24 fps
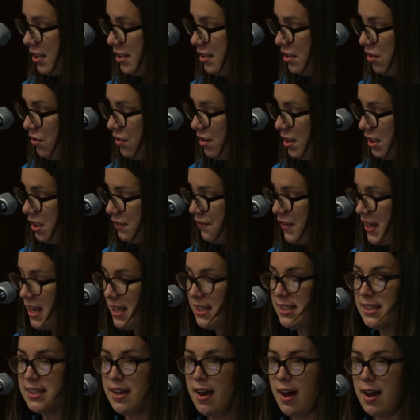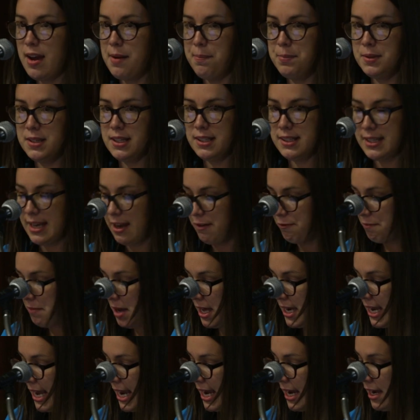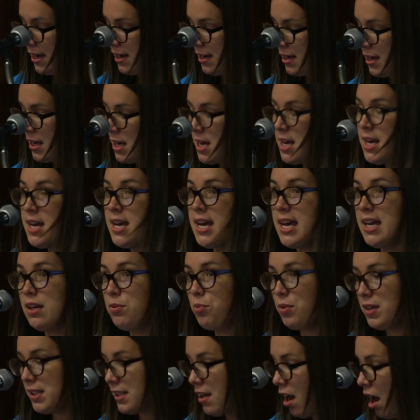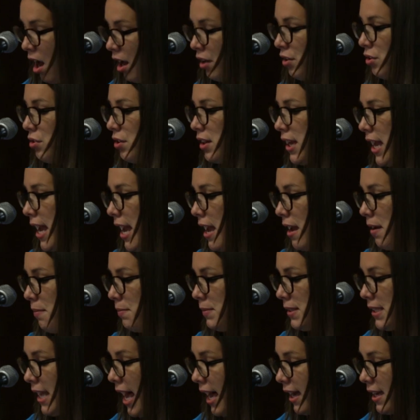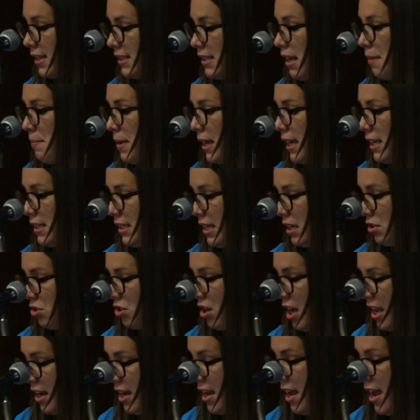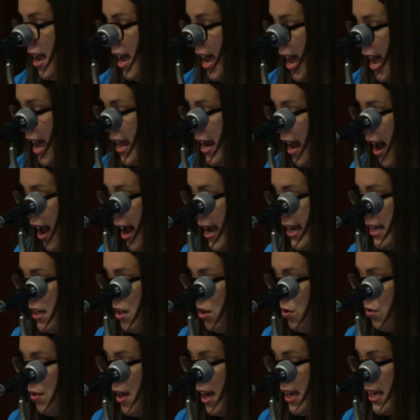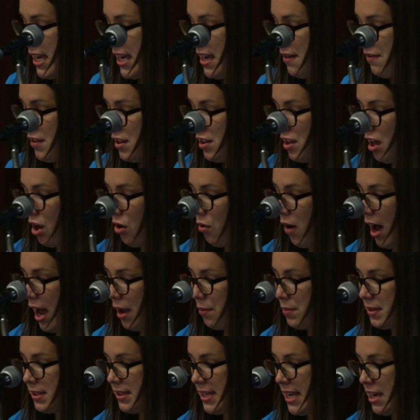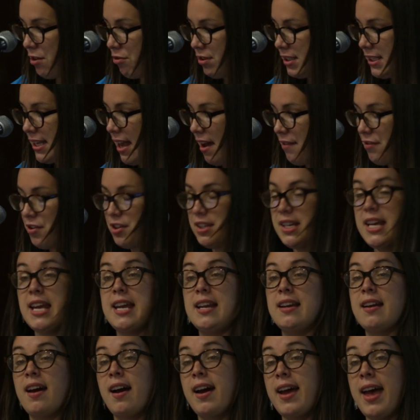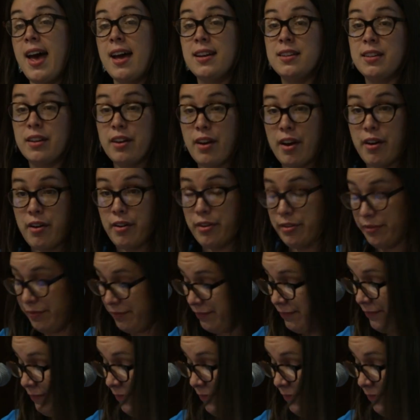to students via Skype to save money. It was Hunger Games, academic edition, and I knew that even though I was Negris Everdeen, I had to go.